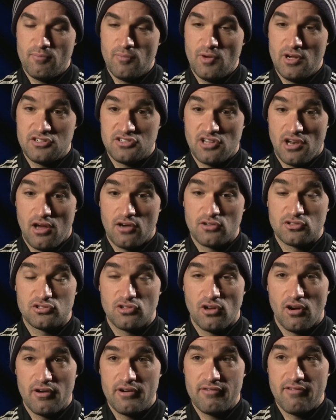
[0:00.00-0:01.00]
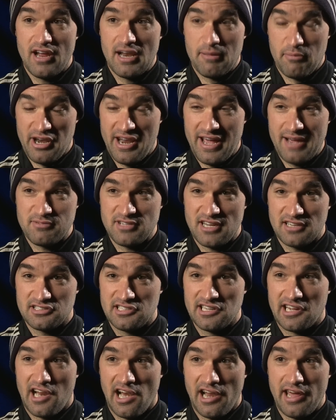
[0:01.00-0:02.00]
It's a long story, really. My name's
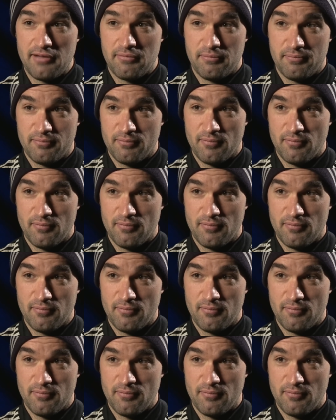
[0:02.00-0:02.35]
actually Glyn.